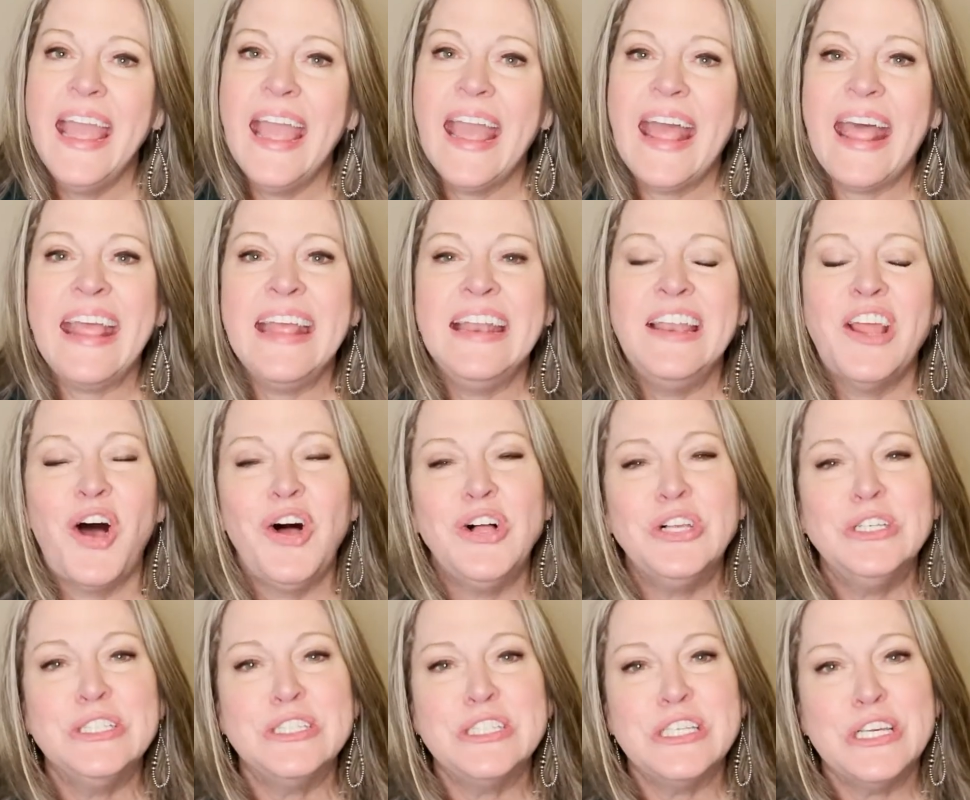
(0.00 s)
and
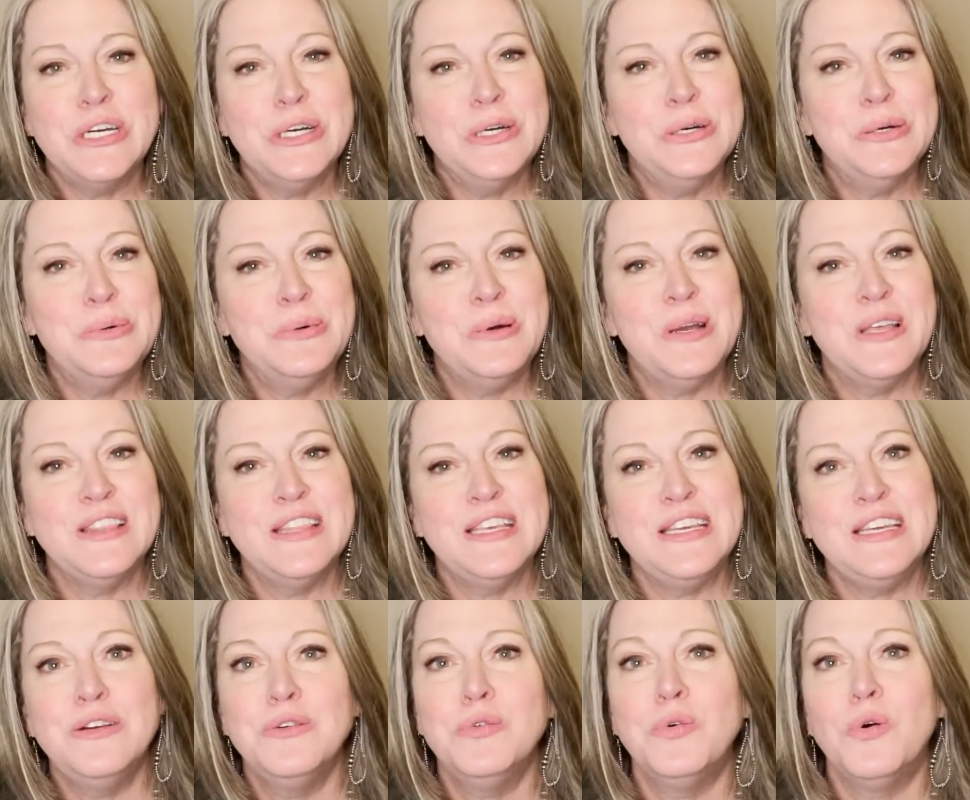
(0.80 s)
also
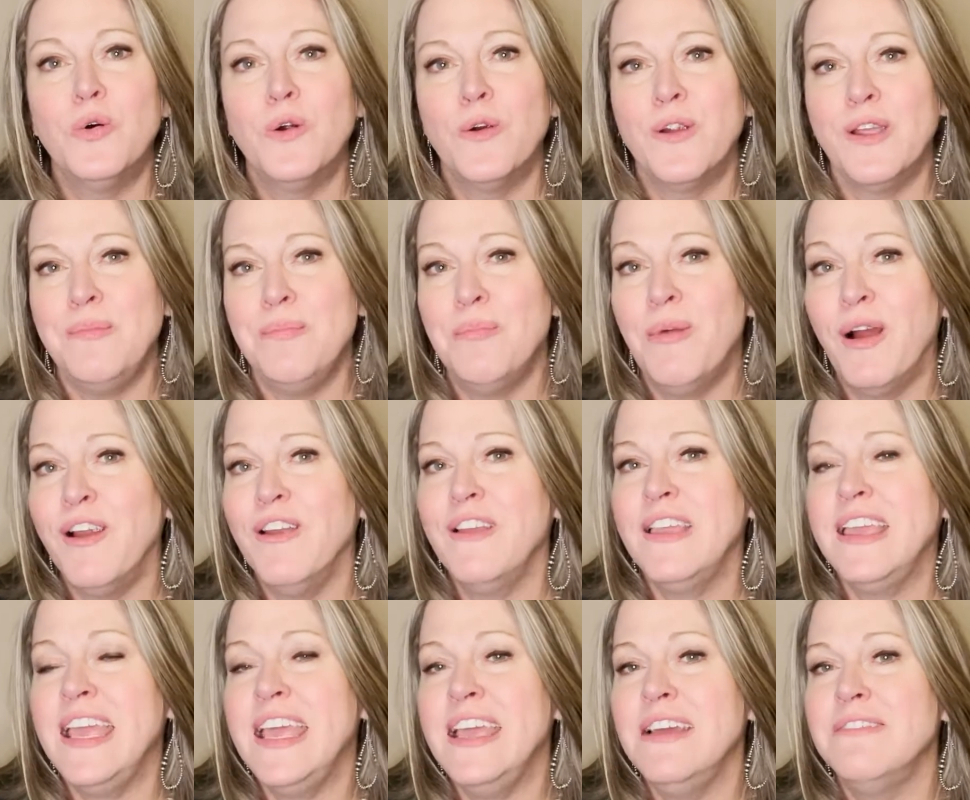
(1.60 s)
the Quarry
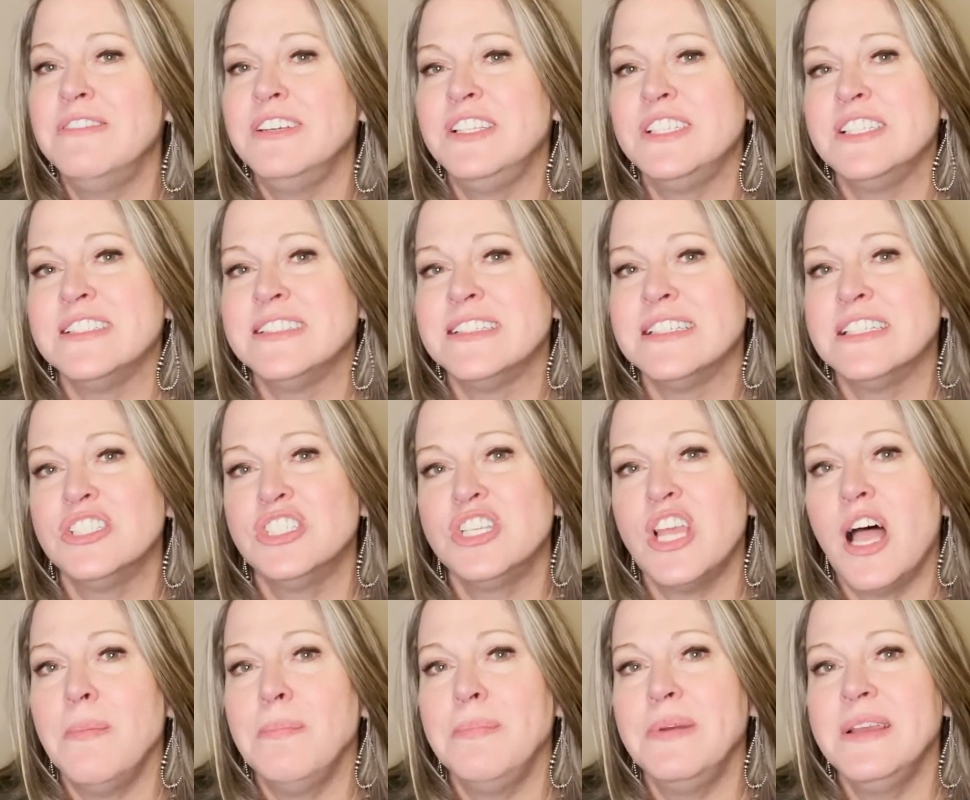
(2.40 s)
Market, which is a
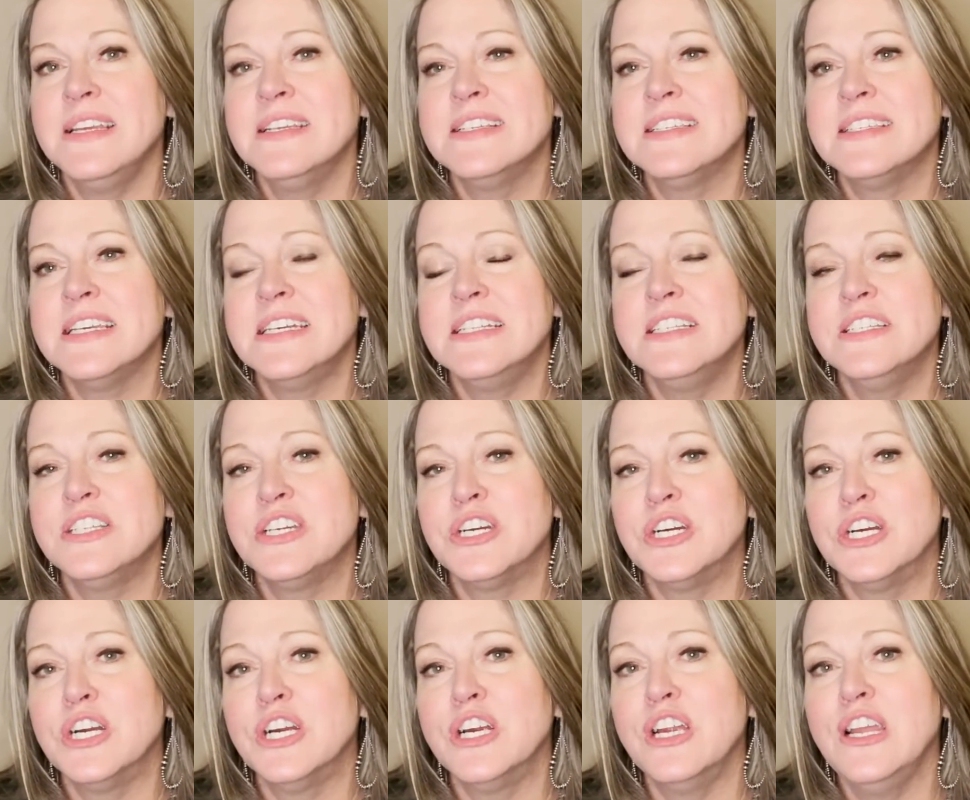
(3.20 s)
shopping
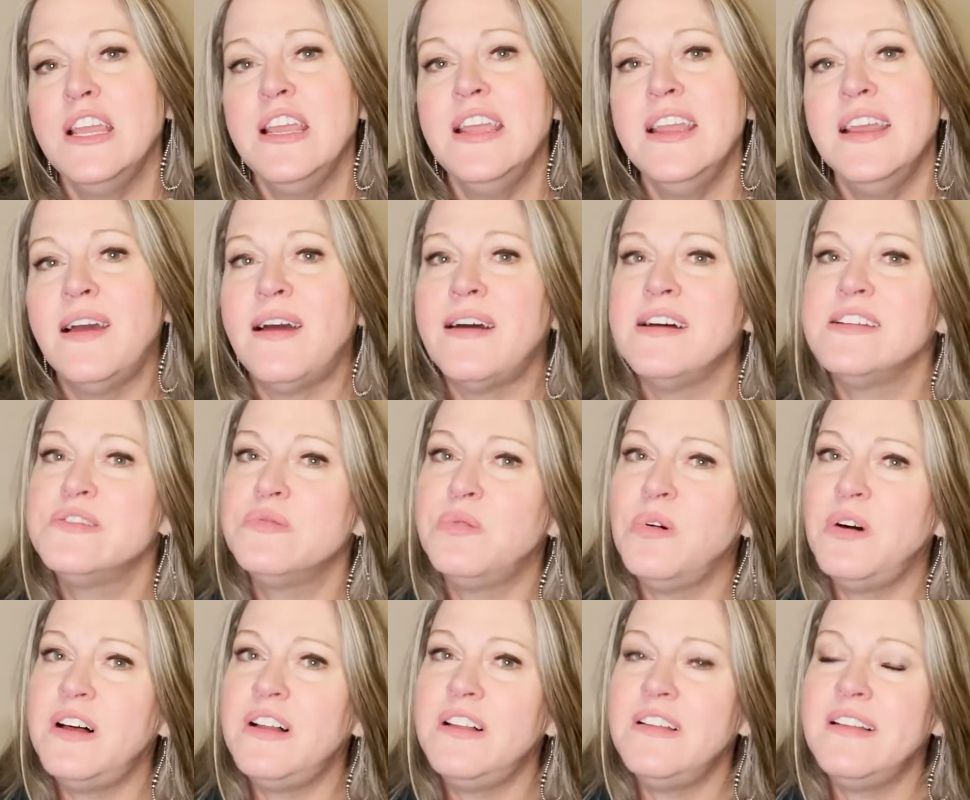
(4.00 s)
center, as
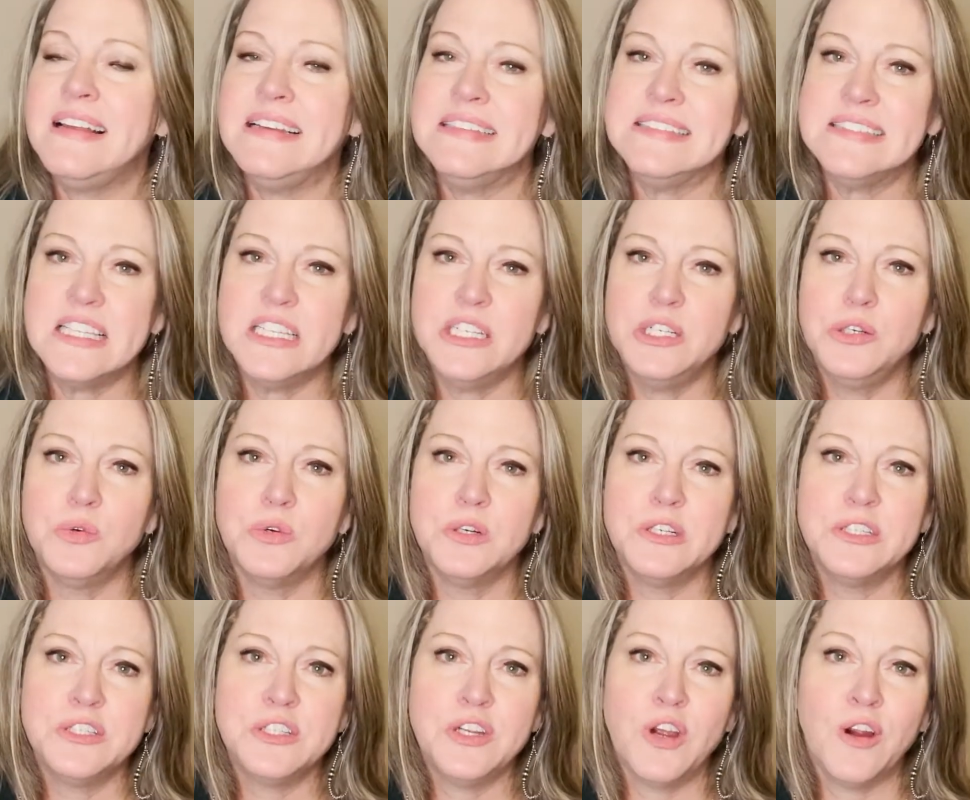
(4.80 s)
well as the
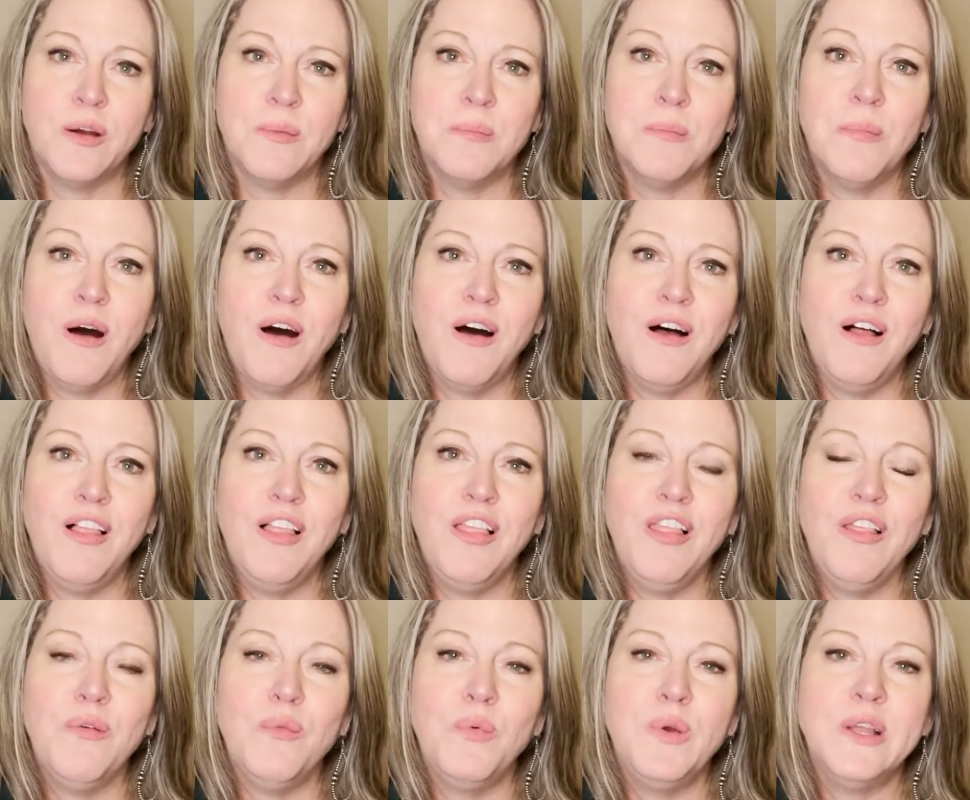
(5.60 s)
North Star
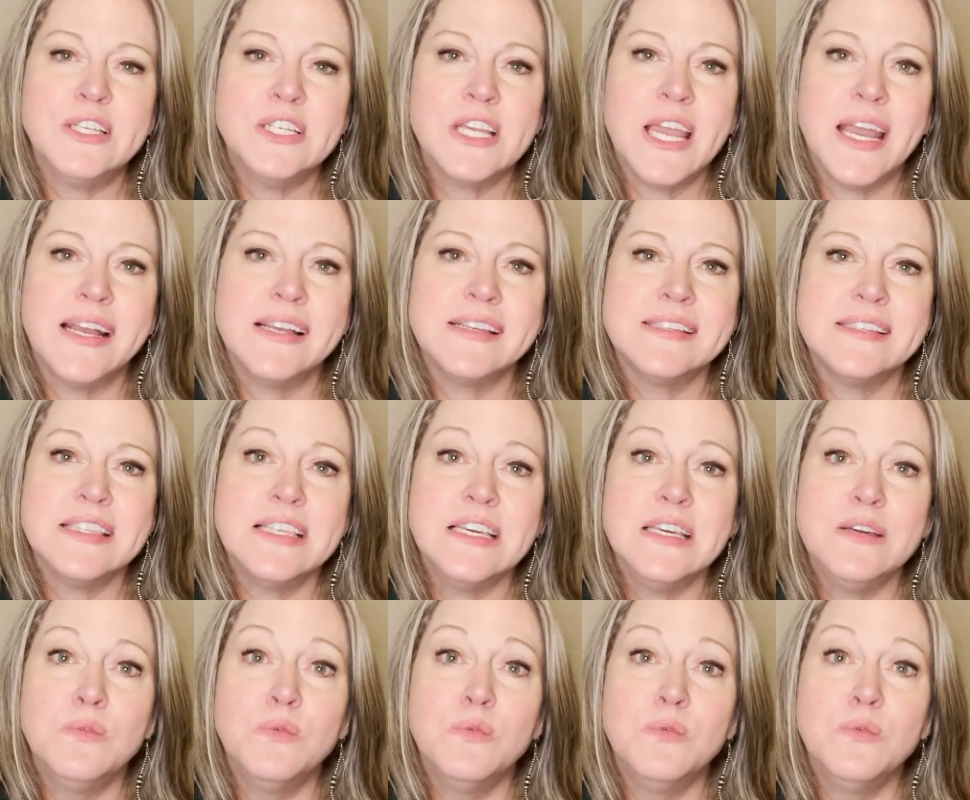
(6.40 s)
Mall, which has the